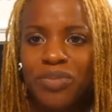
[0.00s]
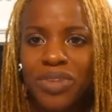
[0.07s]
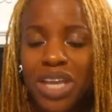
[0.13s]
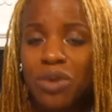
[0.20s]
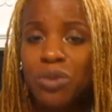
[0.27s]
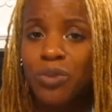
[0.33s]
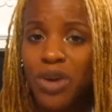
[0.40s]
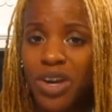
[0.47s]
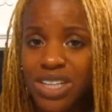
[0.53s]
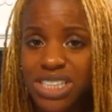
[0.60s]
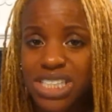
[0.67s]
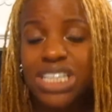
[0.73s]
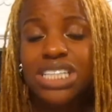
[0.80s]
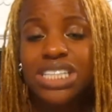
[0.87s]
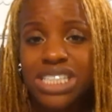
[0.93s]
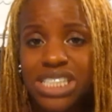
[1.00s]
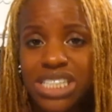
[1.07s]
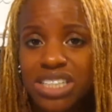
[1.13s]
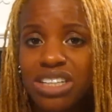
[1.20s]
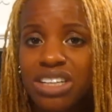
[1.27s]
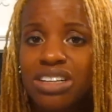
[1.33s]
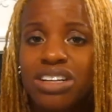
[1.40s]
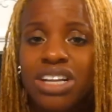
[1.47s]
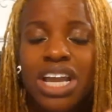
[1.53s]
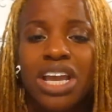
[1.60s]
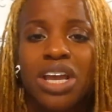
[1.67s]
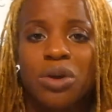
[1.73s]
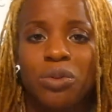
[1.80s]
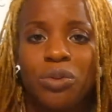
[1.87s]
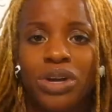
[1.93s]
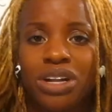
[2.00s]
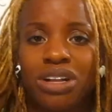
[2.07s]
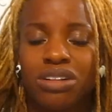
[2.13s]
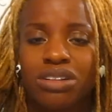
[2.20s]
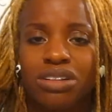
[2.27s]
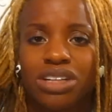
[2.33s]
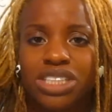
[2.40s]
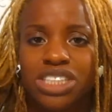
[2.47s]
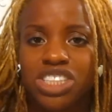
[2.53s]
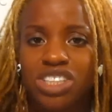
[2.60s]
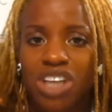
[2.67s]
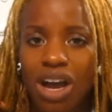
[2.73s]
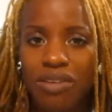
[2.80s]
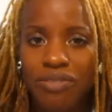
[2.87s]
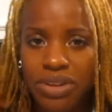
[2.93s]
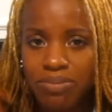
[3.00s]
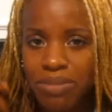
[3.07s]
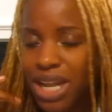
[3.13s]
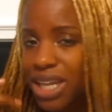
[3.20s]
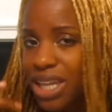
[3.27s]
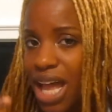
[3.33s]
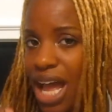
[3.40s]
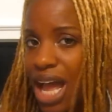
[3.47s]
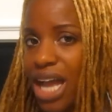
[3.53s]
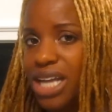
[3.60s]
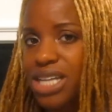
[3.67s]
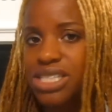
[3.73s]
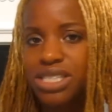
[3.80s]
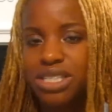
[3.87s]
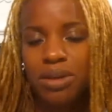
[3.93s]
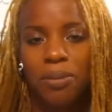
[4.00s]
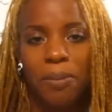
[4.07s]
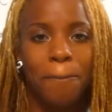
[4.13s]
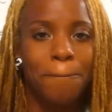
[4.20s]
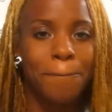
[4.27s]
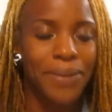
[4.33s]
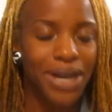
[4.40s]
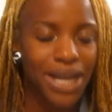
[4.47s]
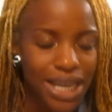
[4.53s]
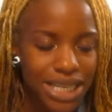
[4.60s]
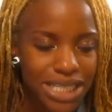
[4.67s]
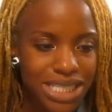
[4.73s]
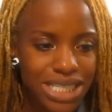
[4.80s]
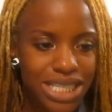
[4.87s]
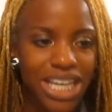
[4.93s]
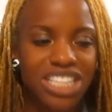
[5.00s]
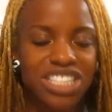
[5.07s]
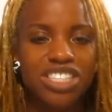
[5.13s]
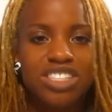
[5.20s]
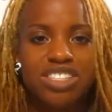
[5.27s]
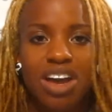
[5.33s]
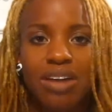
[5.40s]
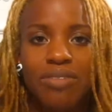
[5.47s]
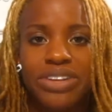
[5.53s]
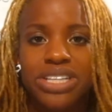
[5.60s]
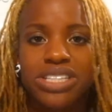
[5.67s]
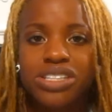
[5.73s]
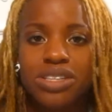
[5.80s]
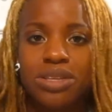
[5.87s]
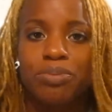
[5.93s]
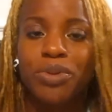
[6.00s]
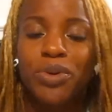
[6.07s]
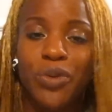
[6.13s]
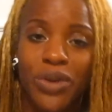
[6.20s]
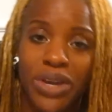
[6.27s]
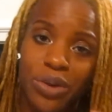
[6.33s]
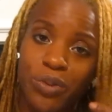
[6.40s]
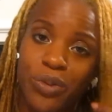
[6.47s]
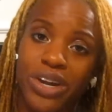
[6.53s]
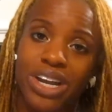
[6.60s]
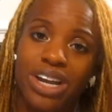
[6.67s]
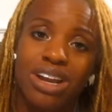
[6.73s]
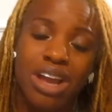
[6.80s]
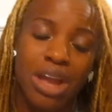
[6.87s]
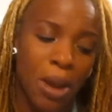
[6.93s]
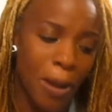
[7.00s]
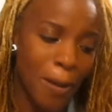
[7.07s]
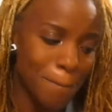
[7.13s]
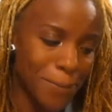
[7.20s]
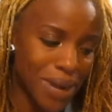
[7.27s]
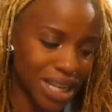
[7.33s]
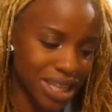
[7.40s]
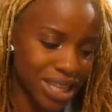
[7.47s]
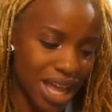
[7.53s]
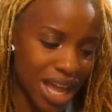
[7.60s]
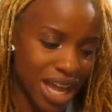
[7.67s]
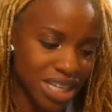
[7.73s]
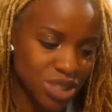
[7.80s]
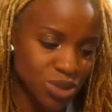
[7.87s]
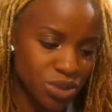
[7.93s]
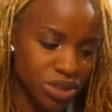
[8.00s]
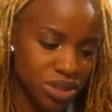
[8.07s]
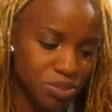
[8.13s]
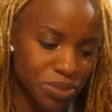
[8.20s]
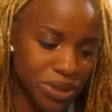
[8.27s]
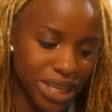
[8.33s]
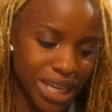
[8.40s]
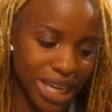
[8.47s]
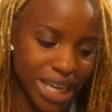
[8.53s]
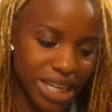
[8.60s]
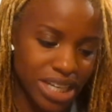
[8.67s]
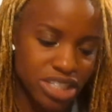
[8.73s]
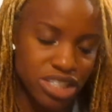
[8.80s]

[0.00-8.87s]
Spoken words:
it worked. The conditioner will soften my locks, but it softened it to the point where my locks will begin